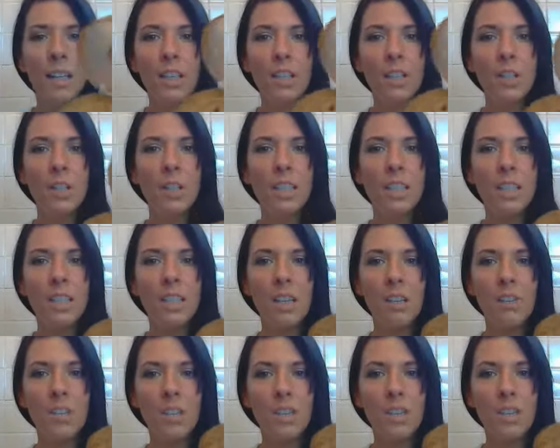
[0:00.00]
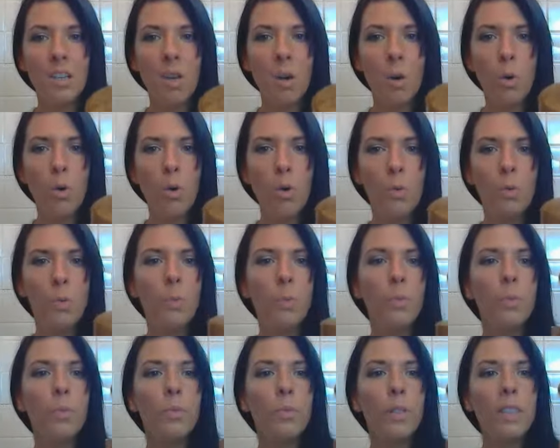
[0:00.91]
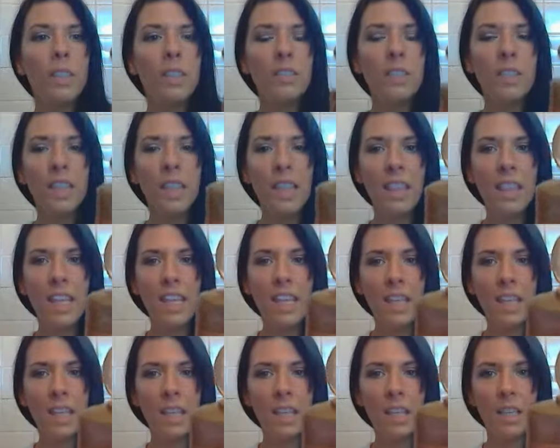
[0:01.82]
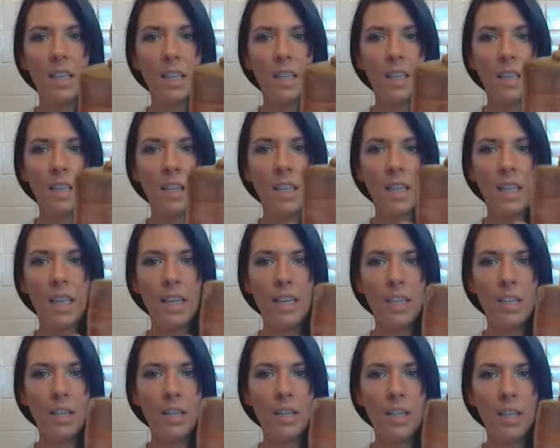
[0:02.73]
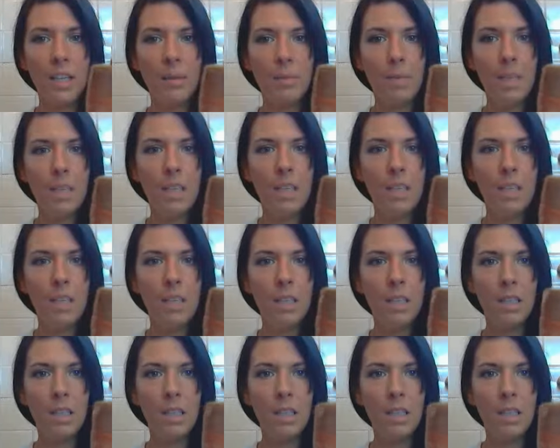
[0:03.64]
So this stuff is, ooh, really, really thick and creamy,